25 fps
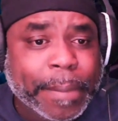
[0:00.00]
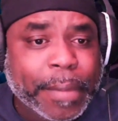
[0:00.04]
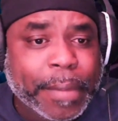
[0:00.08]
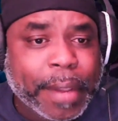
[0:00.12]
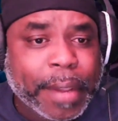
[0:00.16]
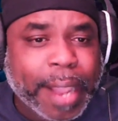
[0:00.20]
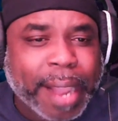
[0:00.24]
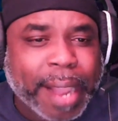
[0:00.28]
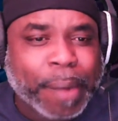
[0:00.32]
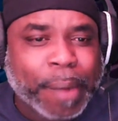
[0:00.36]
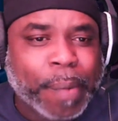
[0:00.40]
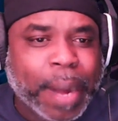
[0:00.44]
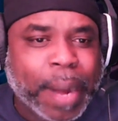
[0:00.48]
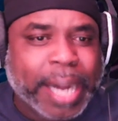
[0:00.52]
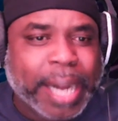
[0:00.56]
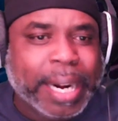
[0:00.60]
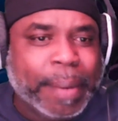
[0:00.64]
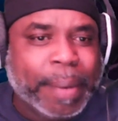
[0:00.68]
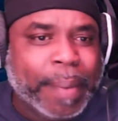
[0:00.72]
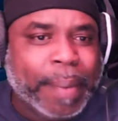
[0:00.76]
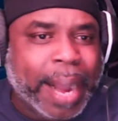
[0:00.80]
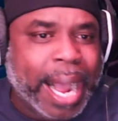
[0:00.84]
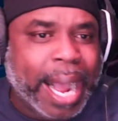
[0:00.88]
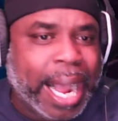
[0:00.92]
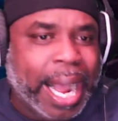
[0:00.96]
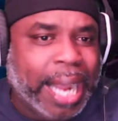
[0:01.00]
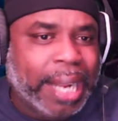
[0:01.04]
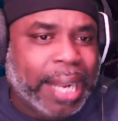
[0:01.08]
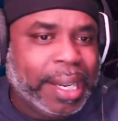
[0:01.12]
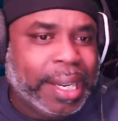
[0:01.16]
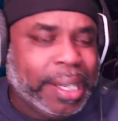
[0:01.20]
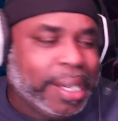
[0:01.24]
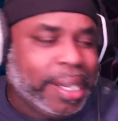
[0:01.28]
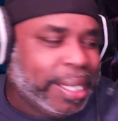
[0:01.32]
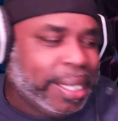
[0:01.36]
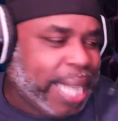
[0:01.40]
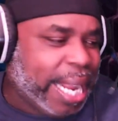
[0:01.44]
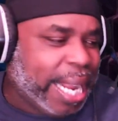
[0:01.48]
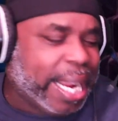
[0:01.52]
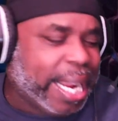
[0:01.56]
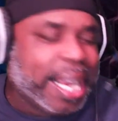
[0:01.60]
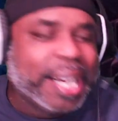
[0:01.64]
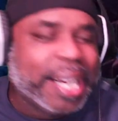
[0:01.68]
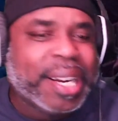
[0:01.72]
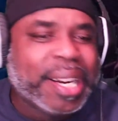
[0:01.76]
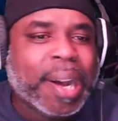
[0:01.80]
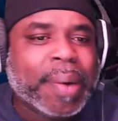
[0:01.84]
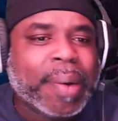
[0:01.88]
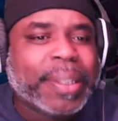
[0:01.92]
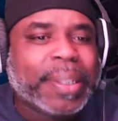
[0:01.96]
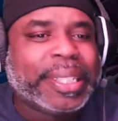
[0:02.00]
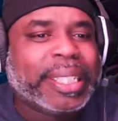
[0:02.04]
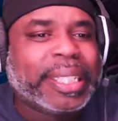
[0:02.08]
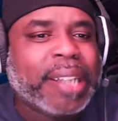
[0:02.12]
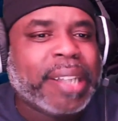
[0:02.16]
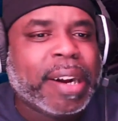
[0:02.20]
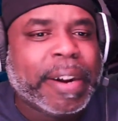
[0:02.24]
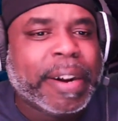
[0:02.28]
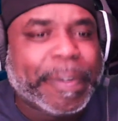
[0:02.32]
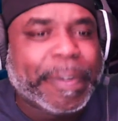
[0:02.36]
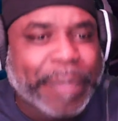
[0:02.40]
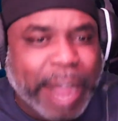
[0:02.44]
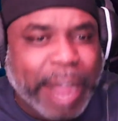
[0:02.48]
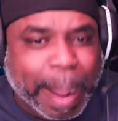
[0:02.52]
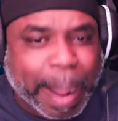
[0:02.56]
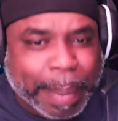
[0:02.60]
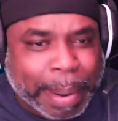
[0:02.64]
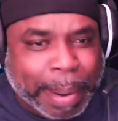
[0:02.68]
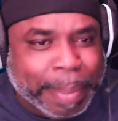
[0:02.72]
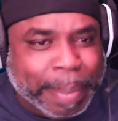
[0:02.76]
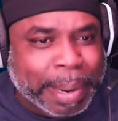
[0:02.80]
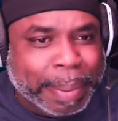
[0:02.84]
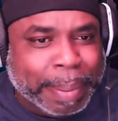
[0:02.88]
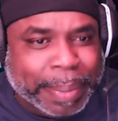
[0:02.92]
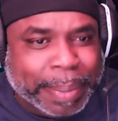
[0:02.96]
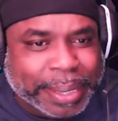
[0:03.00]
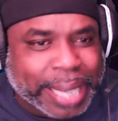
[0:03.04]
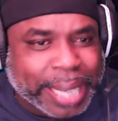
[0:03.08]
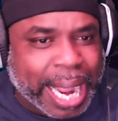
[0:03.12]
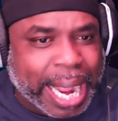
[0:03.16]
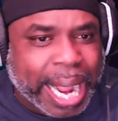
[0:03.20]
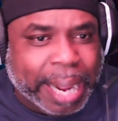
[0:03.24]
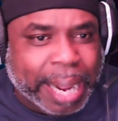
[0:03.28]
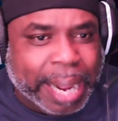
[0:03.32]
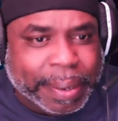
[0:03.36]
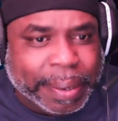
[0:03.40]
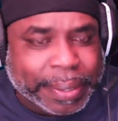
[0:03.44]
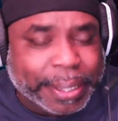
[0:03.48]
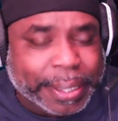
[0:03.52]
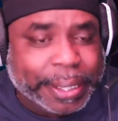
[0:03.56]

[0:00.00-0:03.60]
and wondering why they couldn't go to certain family members' houses.